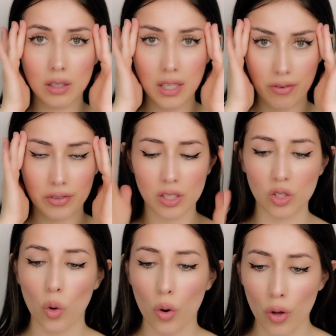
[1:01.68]
lift.
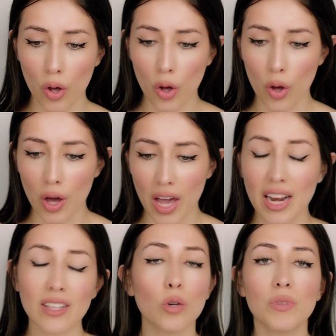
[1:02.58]
So,
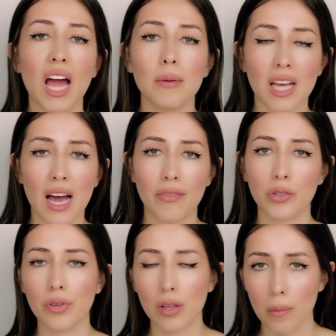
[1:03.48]
and sometimes I have
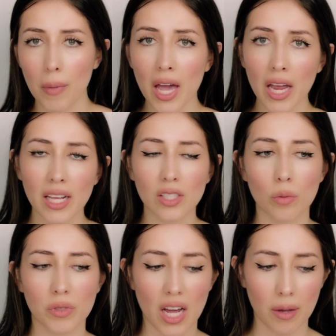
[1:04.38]
to fill them in, and
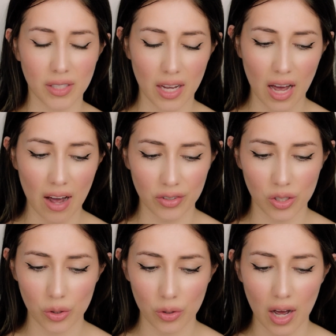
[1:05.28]
sometimes I have
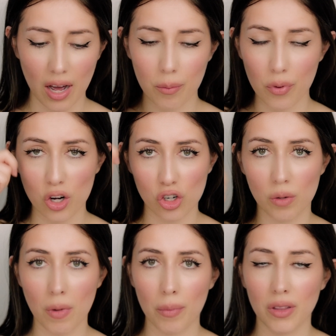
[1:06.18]
to brush
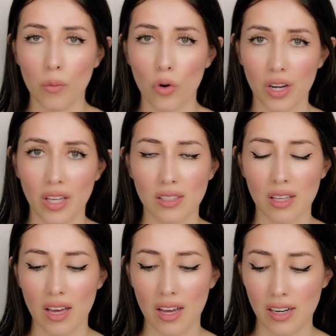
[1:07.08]
them up in the mornings,
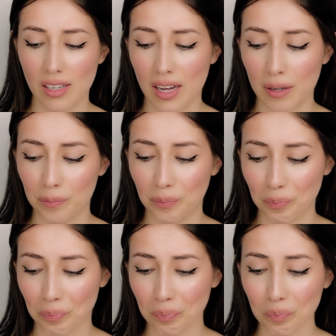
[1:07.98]
and
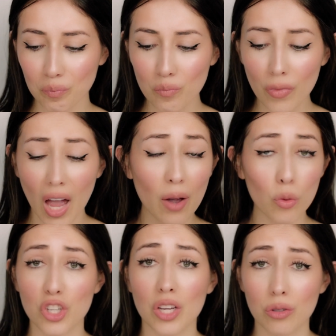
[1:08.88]
I
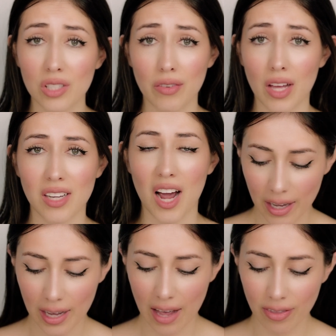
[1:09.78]
wish I could save that time.
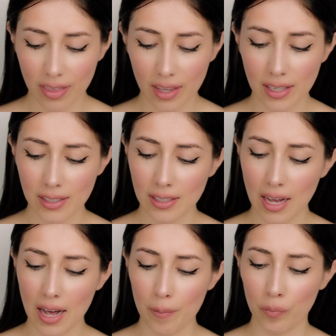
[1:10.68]
I got this
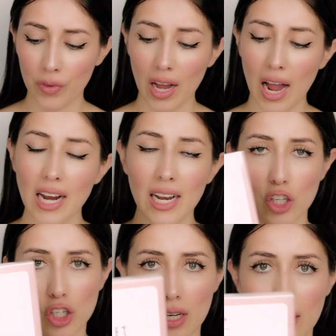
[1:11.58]

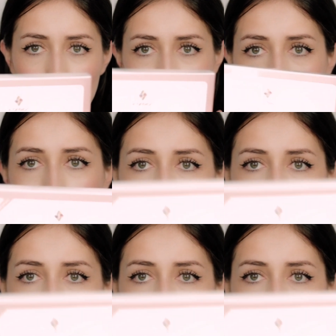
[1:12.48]
eyelash lift